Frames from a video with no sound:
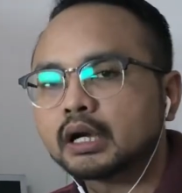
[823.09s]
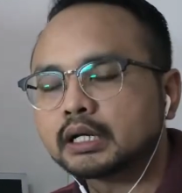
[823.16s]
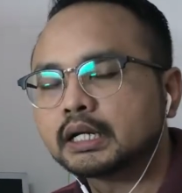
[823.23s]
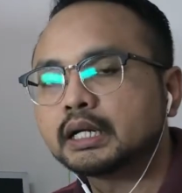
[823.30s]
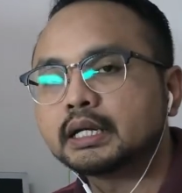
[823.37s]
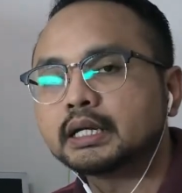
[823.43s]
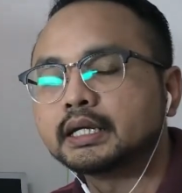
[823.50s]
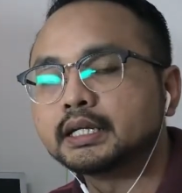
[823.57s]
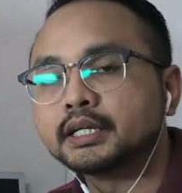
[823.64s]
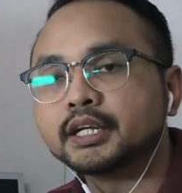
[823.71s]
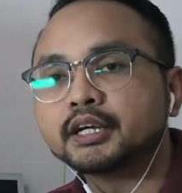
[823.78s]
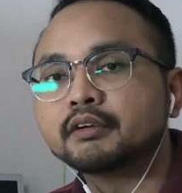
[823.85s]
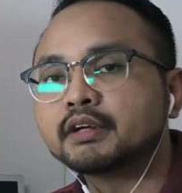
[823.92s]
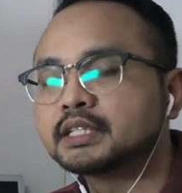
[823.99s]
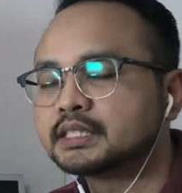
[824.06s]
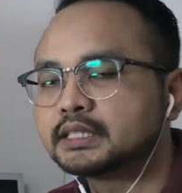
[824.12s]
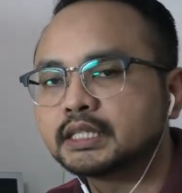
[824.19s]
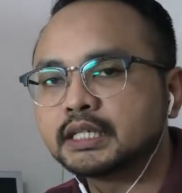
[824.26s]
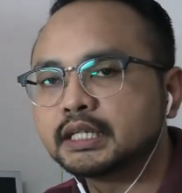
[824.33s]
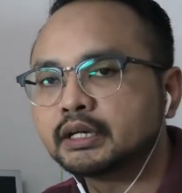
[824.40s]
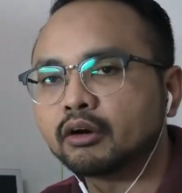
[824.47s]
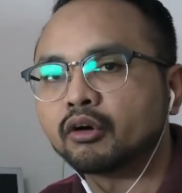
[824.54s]
If you calculate in
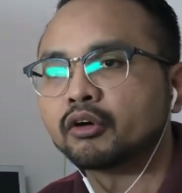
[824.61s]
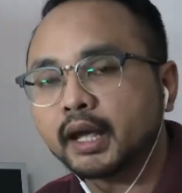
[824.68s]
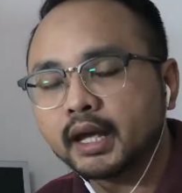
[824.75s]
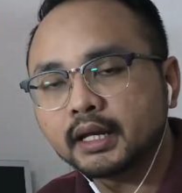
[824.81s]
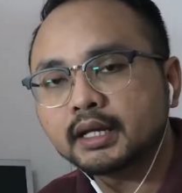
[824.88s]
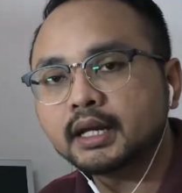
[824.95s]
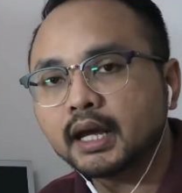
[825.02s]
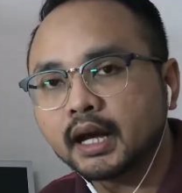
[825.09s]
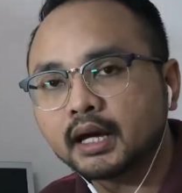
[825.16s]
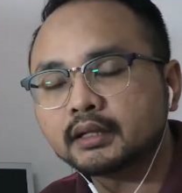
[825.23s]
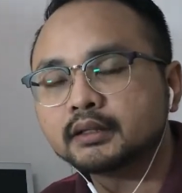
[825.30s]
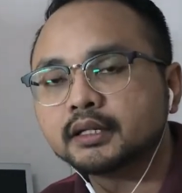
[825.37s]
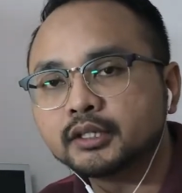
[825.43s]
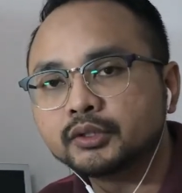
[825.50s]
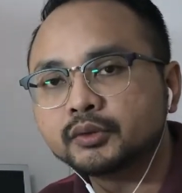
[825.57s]
degree C or any